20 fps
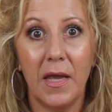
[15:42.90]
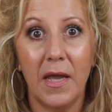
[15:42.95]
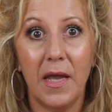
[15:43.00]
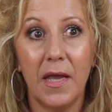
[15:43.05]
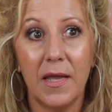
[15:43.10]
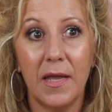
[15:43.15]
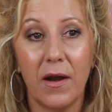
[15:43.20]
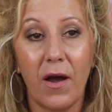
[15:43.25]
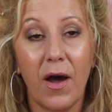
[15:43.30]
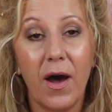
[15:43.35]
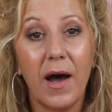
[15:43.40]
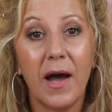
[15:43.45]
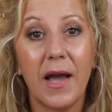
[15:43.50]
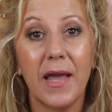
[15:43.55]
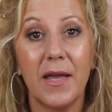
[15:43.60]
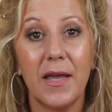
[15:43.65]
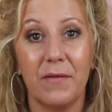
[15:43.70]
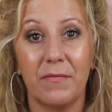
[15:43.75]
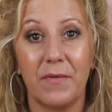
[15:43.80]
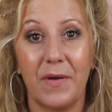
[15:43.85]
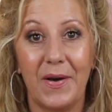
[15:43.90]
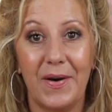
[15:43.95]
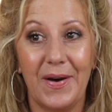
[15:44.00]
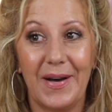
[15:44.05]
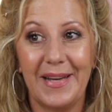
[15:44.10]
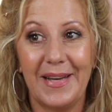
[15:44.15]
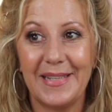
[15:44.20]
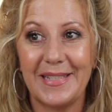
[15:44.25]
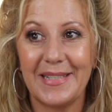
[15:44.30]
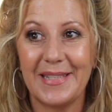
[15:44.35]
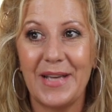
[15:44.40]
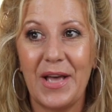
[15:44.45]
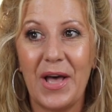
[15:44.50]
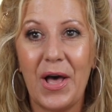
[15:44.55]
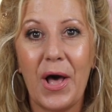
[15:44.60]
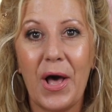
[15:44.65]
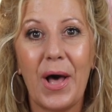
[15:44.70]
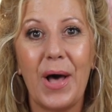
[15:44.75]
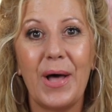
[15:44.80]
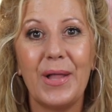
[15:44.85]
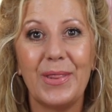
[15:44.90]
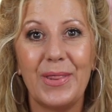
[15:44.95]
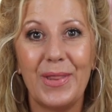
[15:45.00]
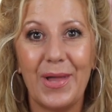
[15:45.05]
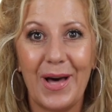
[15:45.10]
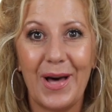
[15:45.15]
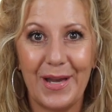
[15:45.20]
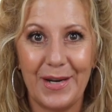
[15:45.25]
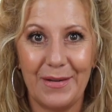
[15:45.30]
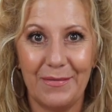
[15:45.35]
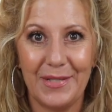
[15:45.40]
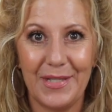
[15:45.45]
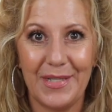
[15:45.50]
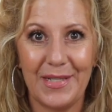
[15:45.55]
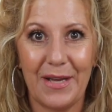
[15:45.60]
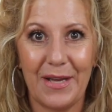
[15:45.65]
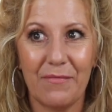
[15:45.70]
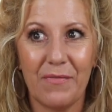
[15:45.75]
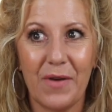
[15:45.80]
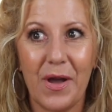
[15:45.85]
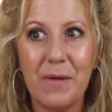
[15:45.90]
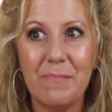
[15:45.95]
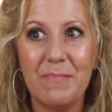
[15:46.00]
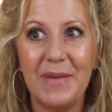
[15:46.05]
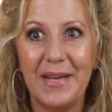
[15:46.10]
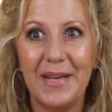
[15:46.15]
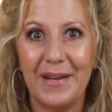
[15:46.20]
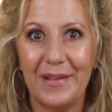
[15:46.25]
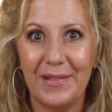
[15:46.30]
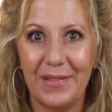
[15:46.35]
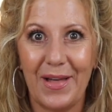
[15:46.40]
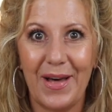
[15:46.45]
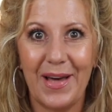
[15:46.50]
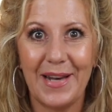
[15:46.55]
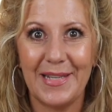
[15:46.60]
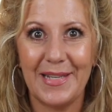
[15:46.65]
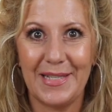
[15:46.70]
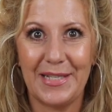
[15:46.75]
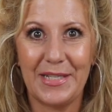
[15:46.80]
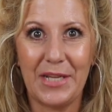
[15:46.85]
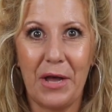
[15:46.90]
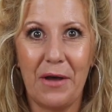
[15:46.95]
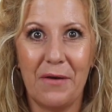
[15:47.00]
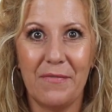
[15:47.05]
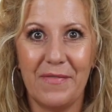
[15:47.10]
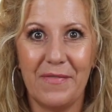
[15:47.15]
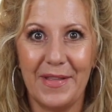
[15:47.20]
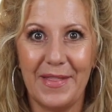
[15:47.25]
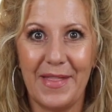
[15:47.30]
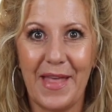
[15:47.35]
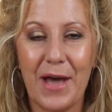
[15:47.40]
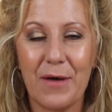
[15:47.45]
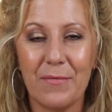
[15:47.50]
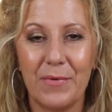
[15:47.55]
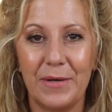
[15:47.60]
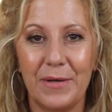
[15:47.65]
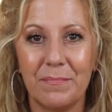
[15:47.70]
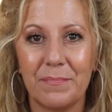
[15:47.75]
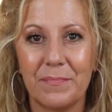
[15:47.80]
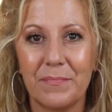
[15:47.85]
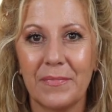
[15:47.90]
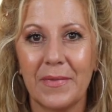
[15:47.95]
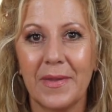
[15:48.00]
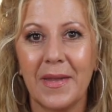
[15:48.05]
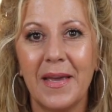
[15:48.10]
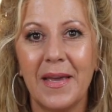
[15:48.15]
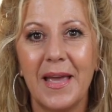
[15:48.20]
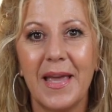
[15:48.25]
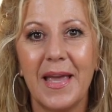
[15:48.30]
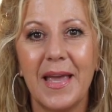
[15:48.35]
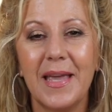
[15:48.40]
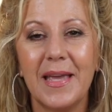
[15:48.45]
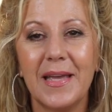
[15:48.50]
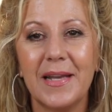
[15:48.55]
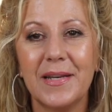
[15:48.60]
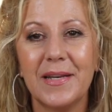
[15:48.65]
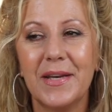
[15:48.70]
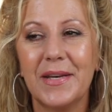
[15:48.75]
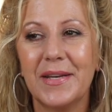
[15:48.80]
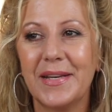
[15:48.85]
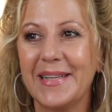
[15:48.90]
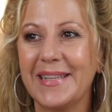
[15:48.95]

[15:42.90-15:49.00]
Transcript: and I have got a lot of stuff. I mean a lot of stuff in that one. And